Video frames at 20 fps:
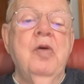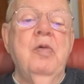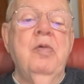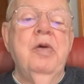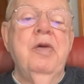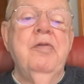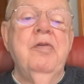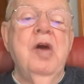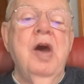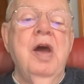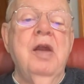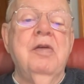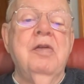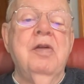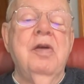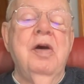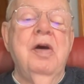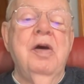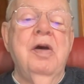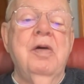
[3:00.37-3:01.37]
we've got
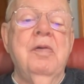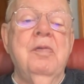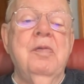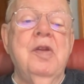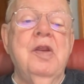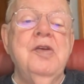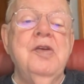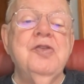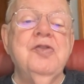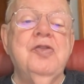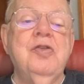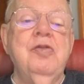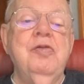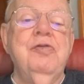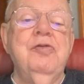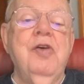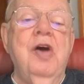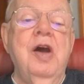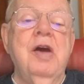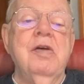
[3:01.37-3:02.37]
these two
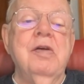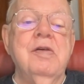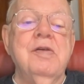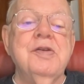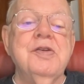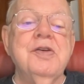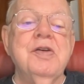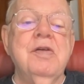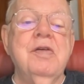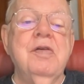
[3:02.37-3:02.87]
files